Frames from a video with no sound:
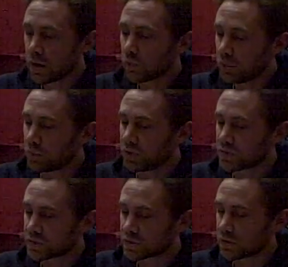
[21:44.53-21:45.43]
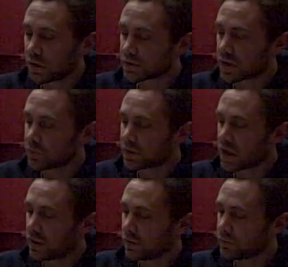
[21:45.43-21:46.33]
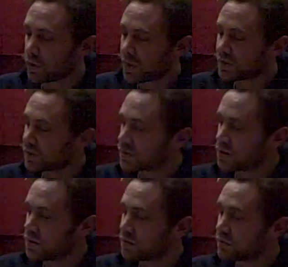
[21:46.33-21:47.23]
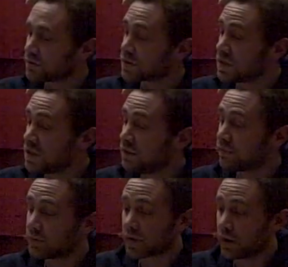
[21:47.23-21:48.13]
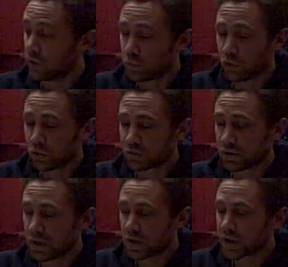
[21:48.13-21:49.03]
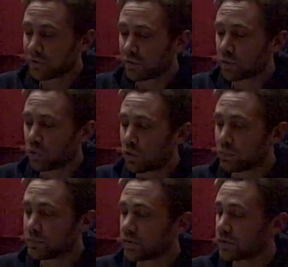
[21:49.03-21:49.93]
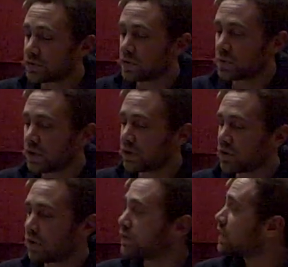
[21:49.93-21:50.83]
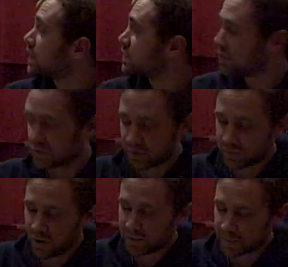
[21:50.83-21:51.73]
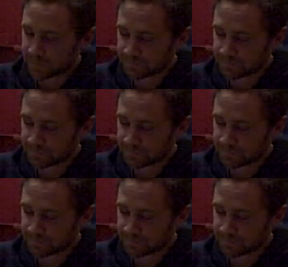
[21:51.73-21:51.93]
We Buddhists like to come together, no matter the season, for tea and long walks, giving off the warmth of stimulating conversations and advice.